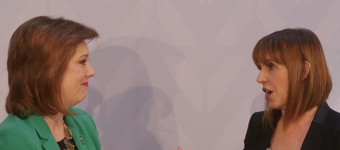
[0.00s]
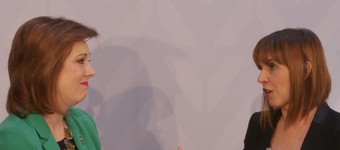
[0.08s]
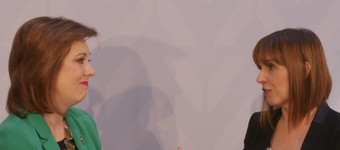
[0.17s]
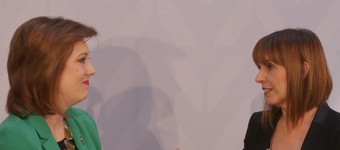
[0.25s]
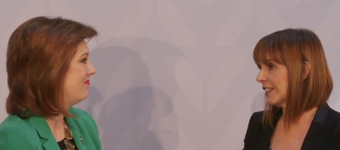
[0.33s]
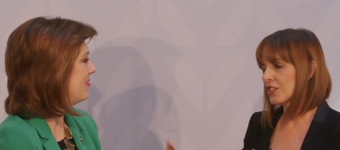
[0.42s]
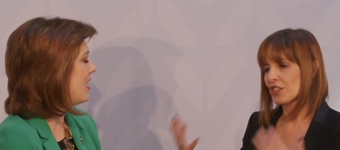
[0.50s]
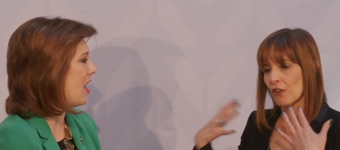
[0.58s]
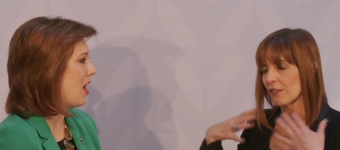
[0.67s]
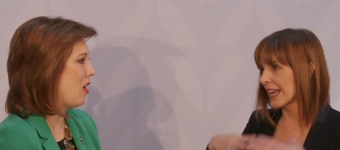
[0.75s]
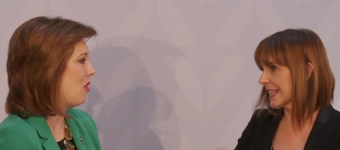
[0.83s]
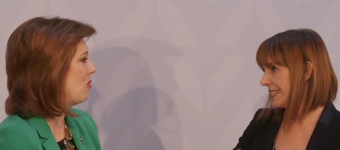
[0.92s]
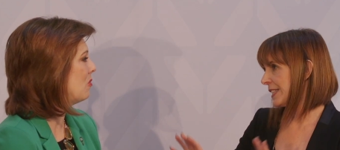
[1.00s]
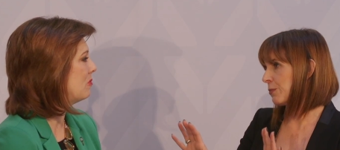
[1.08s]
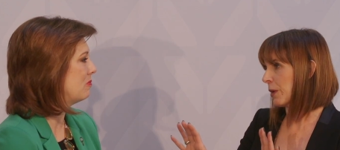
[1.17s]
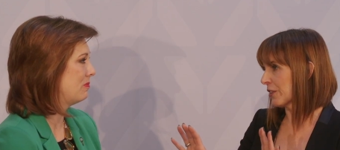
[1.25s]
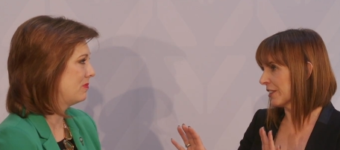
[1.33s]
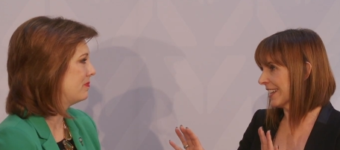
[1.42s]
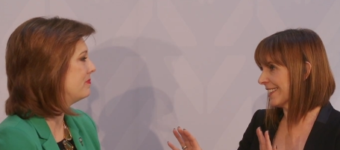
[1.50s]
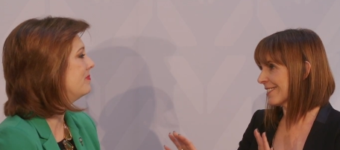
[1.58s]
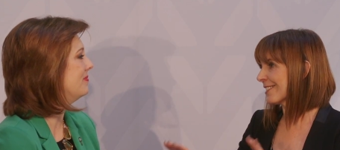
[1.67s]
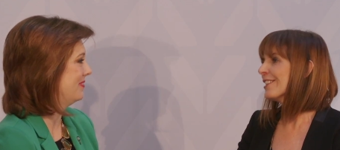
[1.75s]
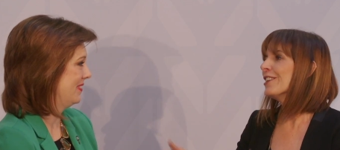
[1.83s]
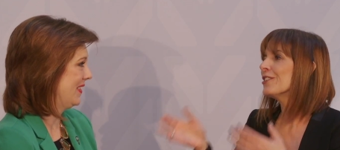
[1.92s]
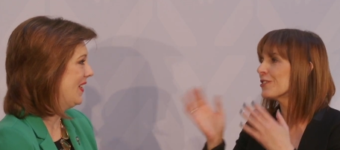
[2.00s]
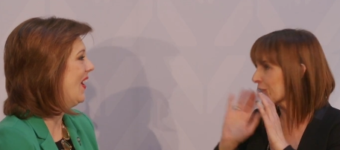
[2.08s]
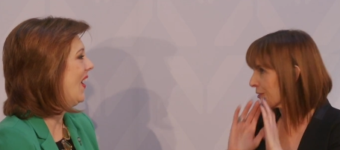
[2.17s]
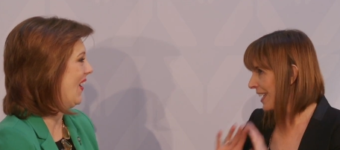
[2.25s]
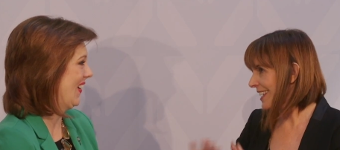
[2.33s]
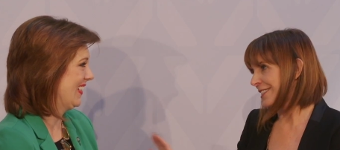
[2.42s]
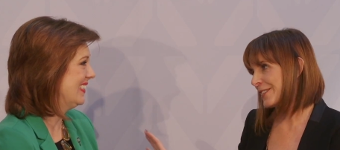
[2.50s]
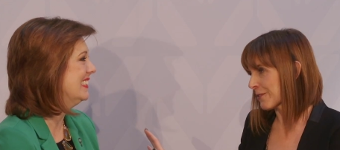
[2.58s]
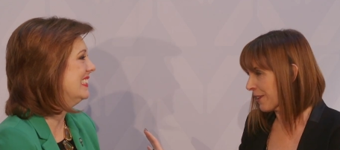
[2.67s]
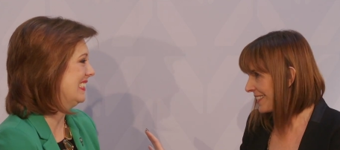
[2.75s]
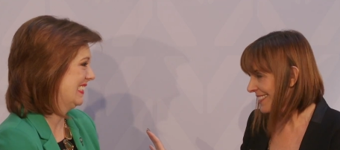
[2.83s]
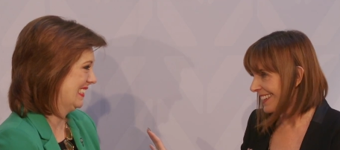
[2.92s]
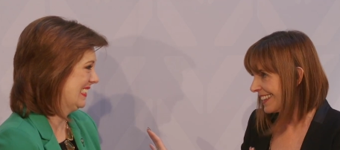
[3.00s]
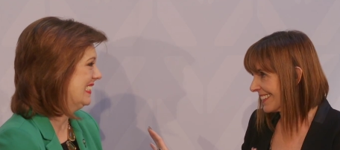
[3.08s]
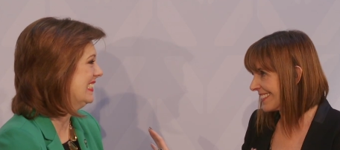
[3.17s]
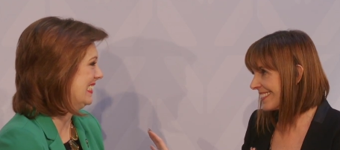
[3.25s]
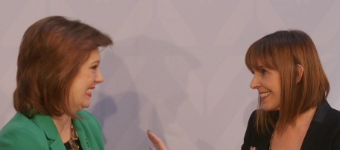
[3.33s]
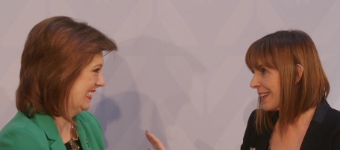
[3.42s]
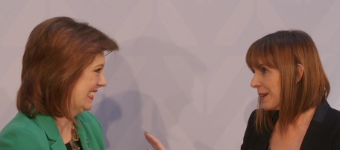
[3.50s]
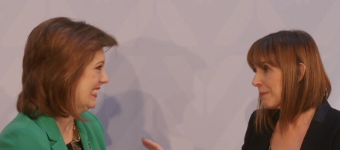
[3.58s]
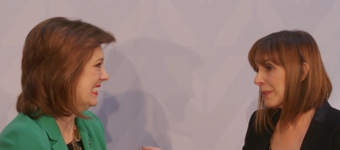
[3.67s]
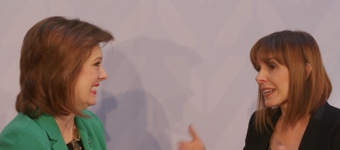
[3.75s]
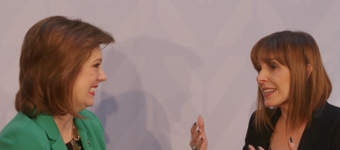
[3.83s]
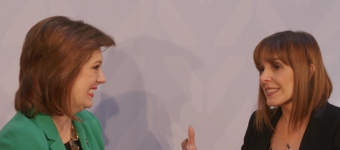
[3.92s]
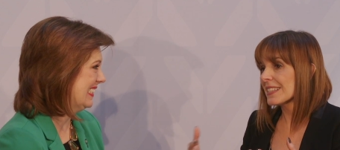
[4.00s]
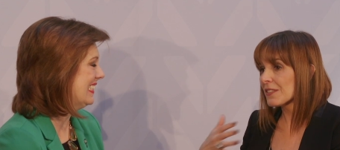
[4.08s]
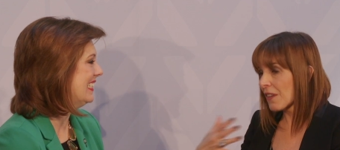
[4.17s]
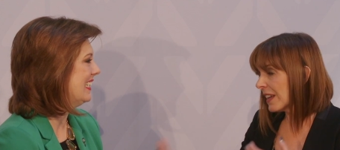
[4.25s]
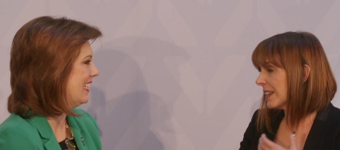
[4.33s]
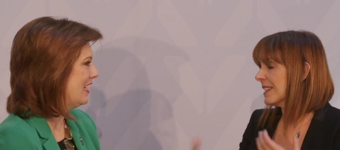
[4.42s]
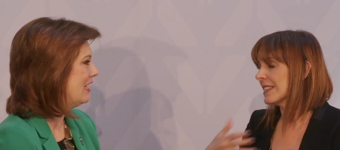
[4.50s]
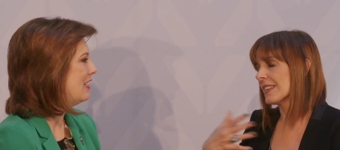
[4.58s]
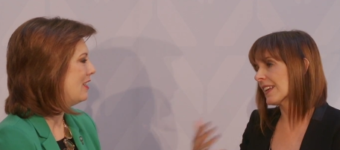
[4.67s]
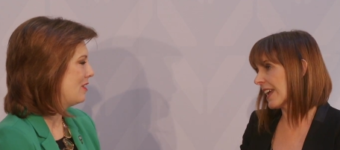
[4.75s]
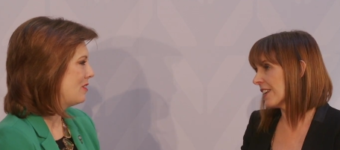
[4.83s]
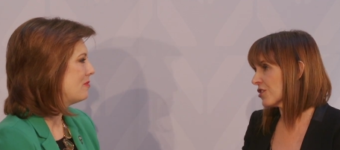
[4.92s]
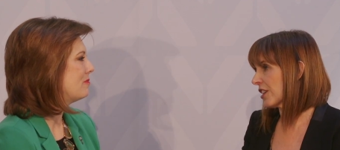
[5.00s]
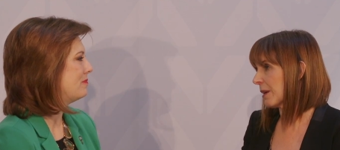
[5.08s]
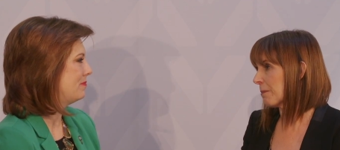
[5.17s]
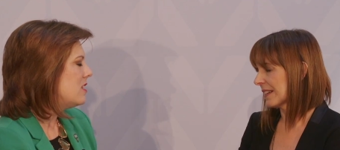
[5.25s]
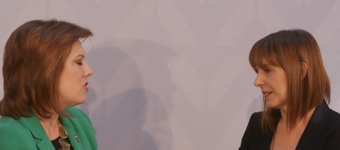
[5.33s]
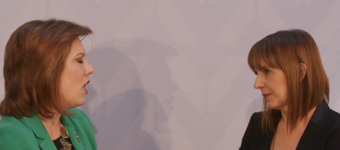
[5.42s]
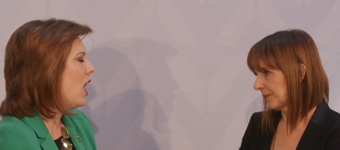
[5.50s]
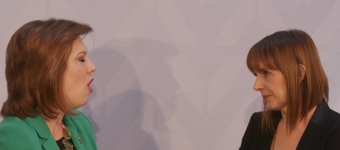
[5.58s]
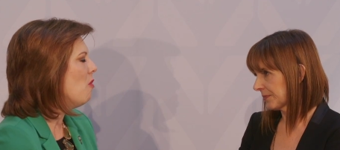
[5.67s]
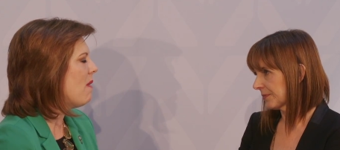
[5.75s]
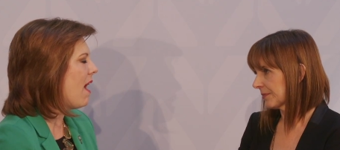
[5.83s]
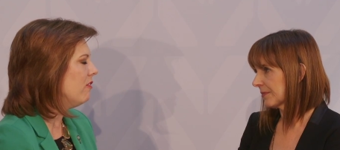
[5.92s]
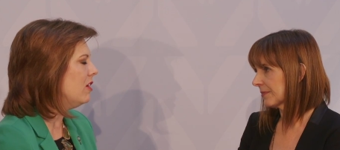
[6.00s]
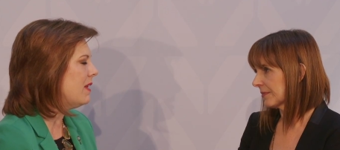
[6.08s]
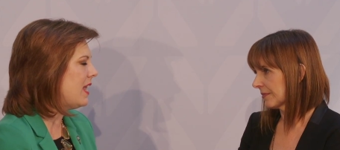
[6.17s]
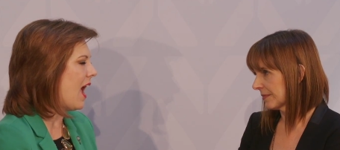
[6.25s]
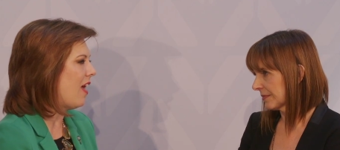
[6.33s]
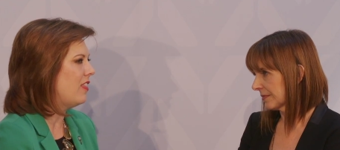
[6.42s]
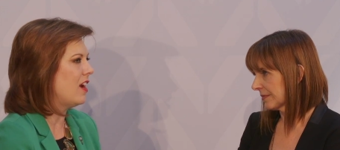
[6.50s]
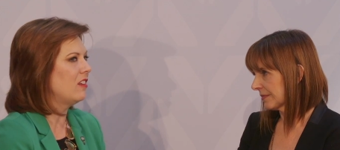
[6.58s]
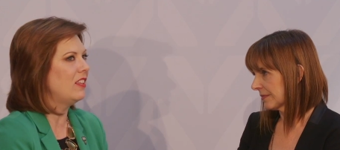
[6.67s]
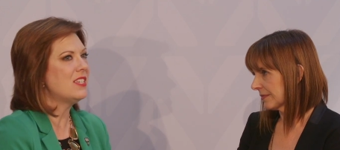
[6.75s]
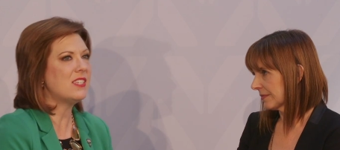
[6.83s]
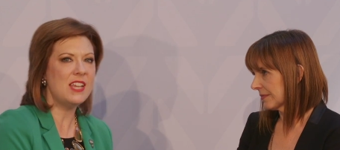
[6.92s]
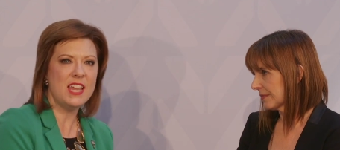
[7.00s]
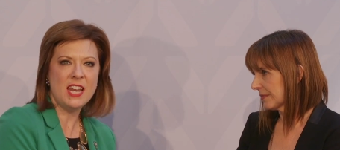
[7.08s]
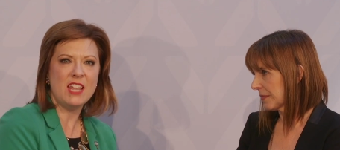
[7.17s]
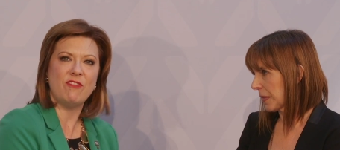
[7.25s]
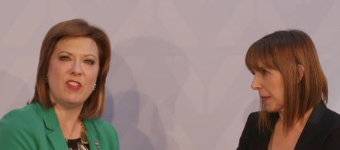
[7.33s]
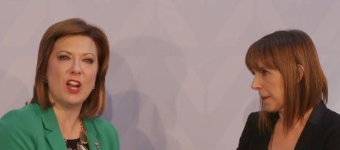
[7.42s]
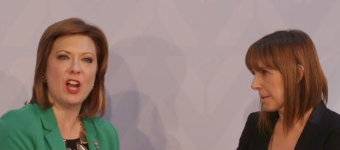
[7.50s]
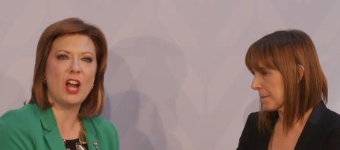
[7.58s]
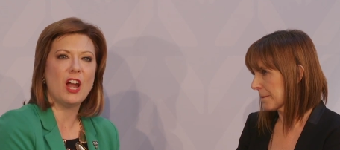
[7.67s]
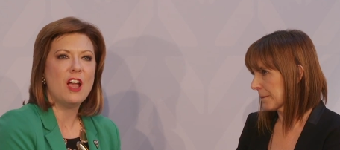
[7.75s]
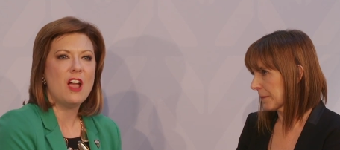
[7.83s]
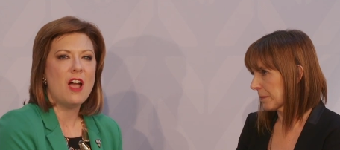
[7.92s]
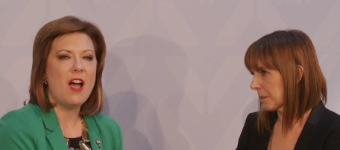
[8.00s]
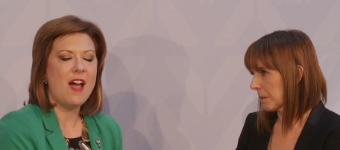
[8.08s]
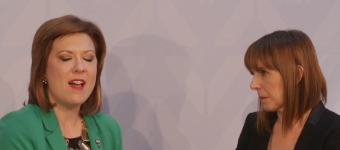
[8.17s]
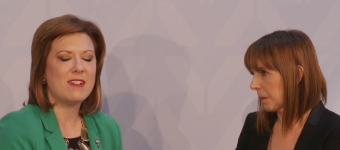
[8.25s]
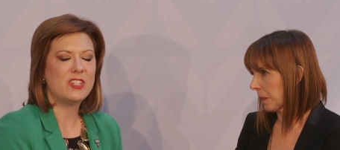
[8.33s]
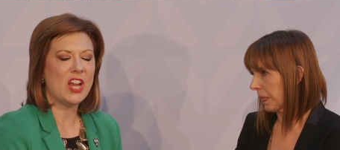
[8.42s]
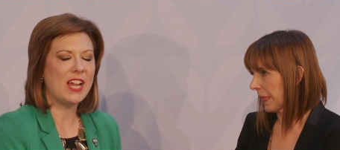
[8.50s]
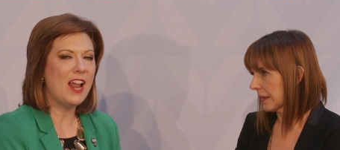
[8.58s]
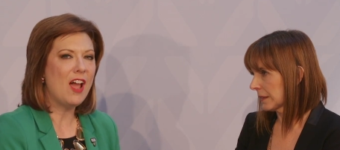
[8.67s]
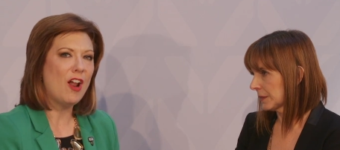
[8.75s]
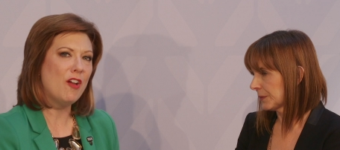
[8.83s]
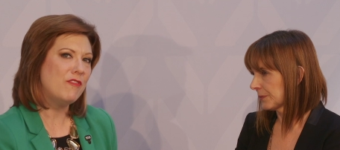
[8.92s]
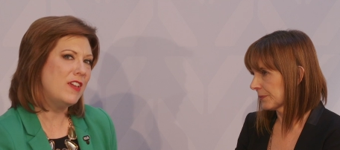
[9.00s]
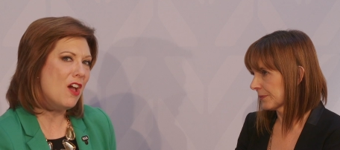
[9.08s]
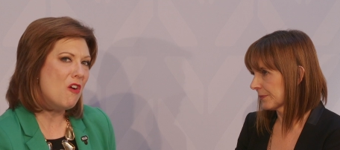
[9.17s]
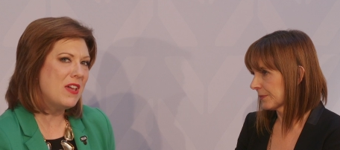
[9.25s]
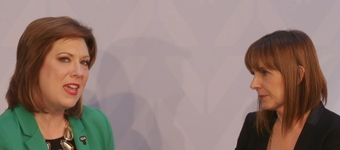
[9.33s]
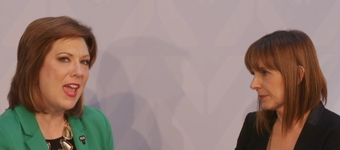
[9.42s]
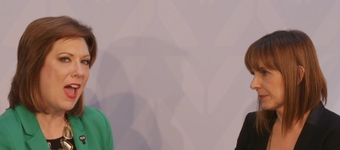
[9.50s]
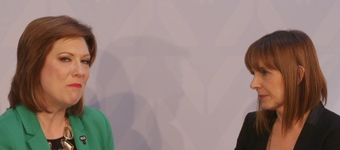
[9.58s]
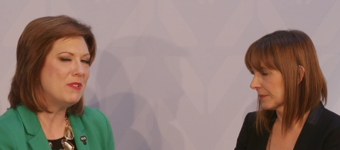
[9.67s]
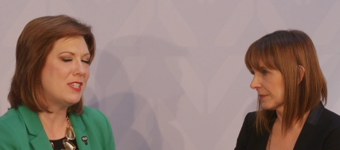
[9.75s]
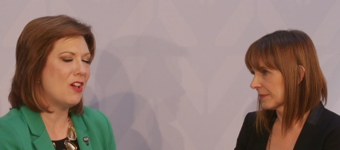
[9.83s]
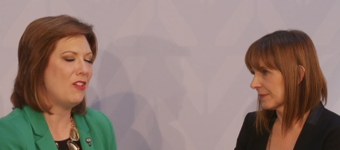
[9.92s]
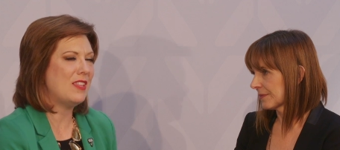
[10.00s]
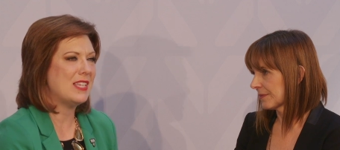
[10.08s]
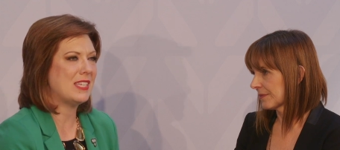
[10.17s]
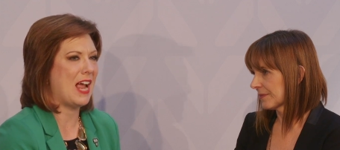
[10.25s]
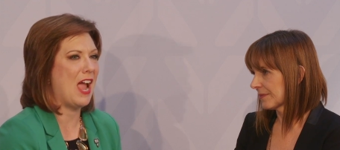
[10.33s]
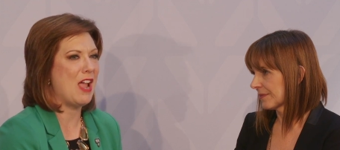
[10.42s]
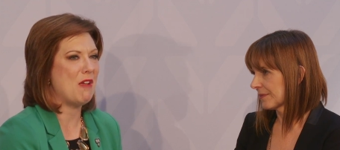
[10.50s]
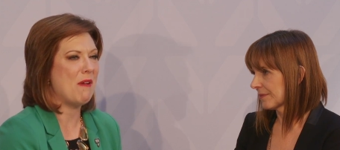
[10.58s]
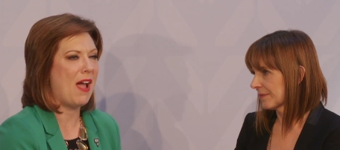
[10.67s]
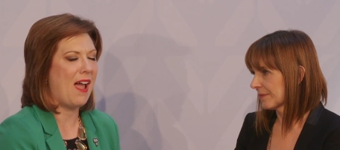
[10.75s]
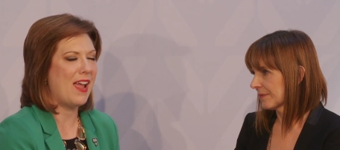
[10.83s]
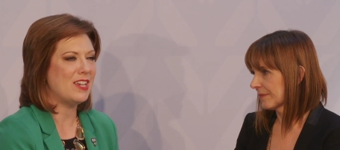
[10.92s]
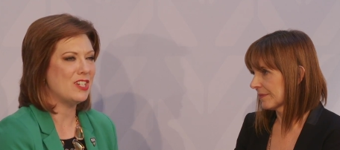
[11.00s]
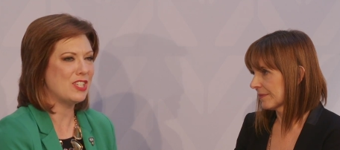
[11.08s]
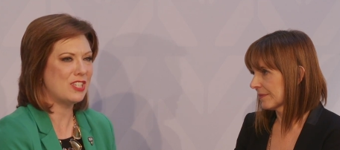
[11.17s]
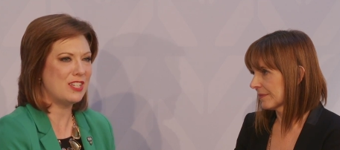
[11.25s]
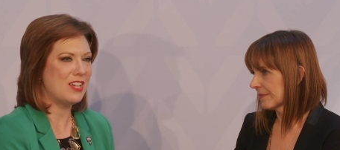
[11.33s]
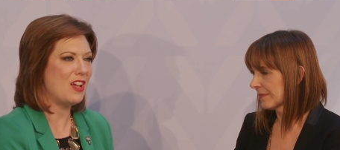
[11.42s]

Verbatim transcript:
Speaker 1: no. no. Showcase this weirdness, showcase this craziness, because it's fun and it's engaging. So I
Speaker 2: hope everybody out there listening, if you're uh, checking out our VOE episode this time, I just